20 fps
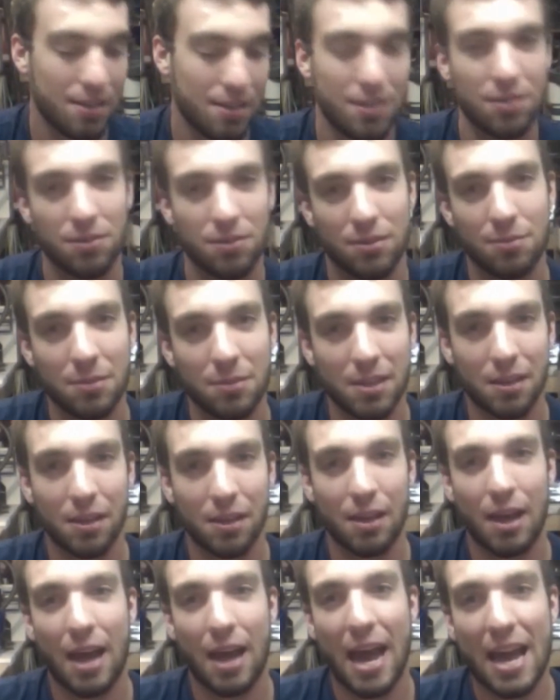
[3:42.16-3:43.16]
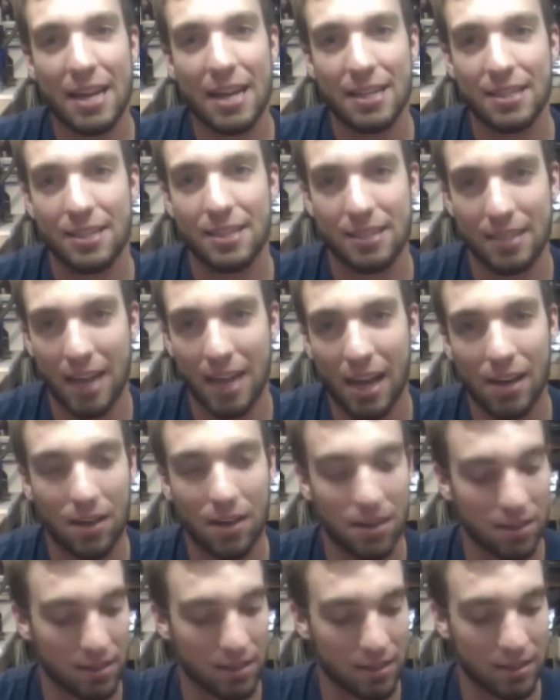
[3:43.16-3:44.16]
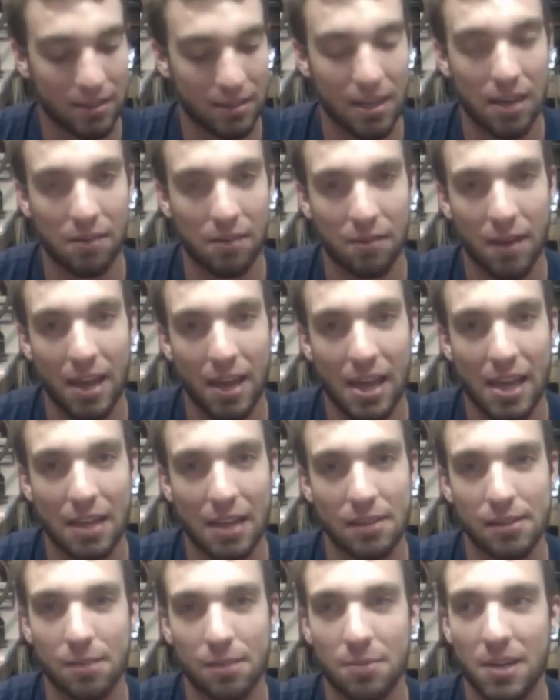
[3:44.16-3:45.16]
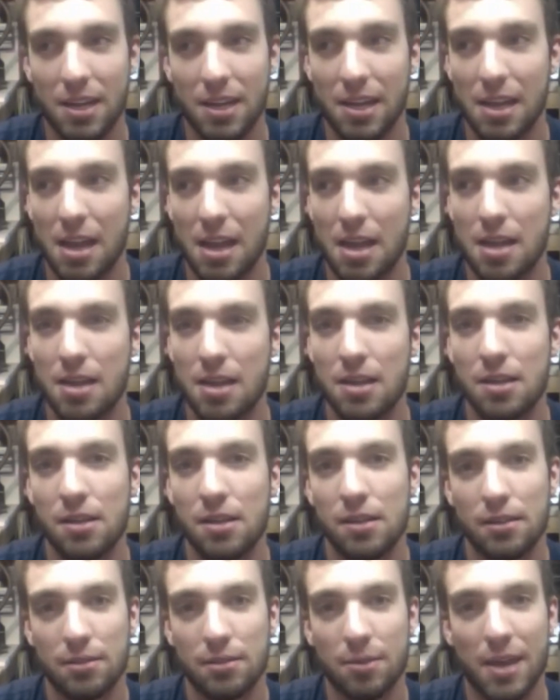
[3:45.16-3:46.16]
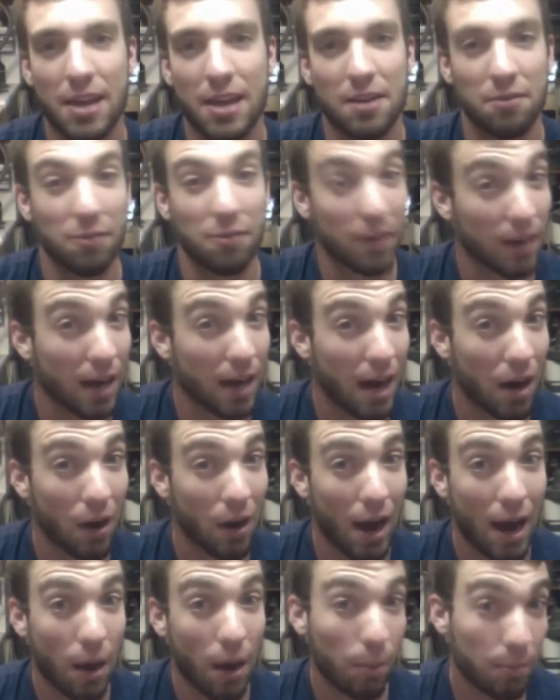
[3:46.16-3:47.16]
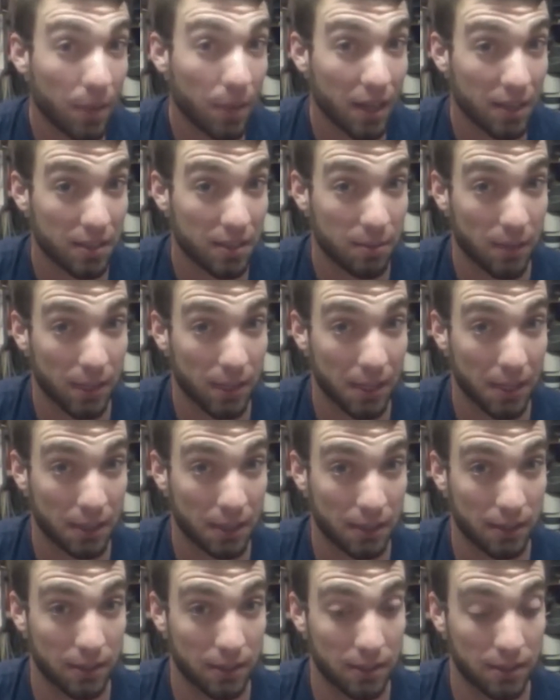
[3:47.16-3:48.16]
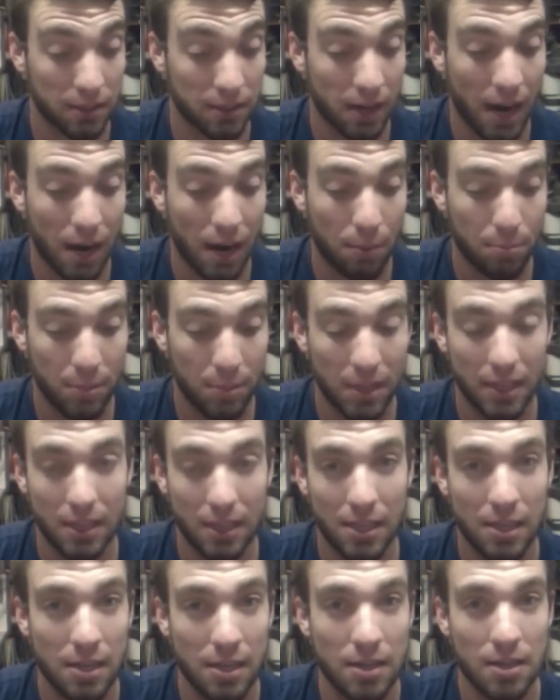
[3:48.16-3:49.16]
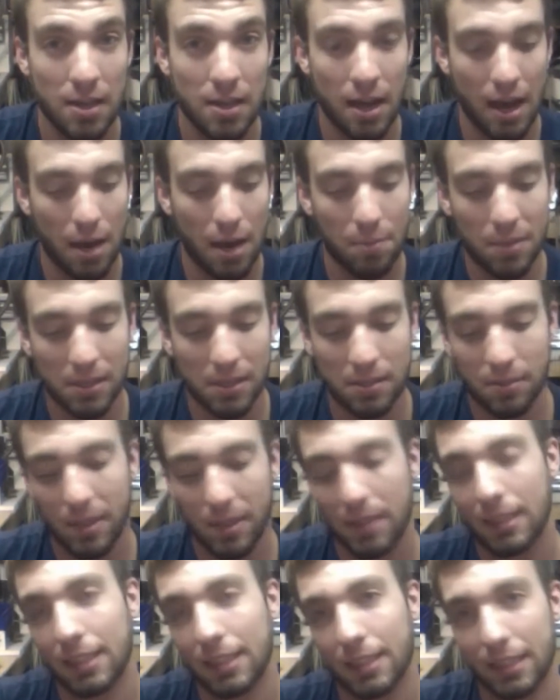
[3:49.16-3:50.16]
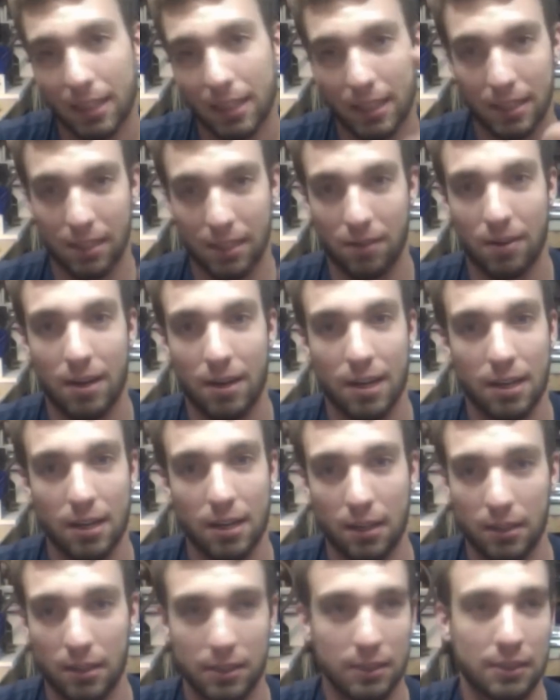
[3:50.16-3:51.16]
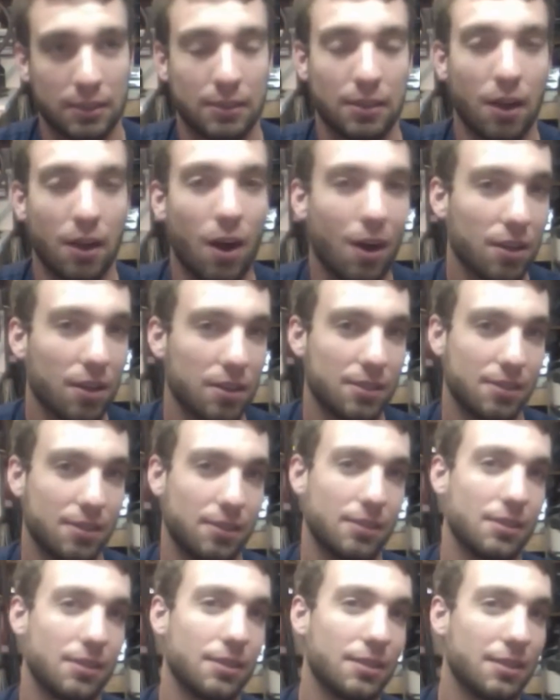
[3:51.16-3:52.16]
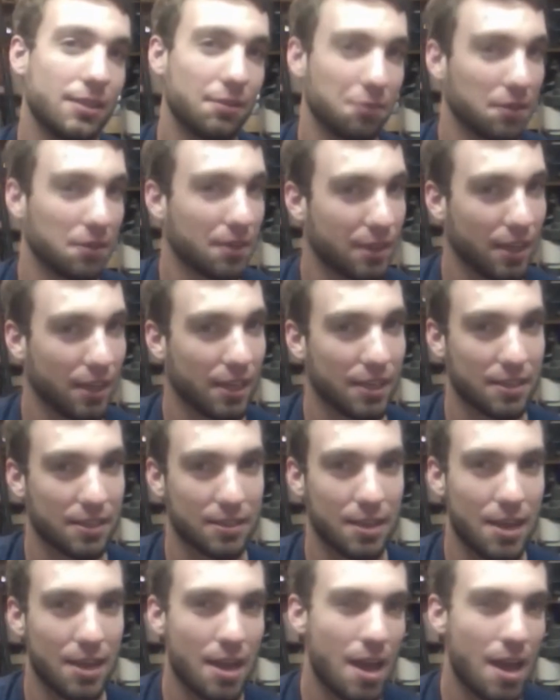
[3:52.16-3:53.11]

somebody had to design all this stuff, and somebody had to figure out how big to make that cylinder, how big to make the connecting rod, and just all these different things.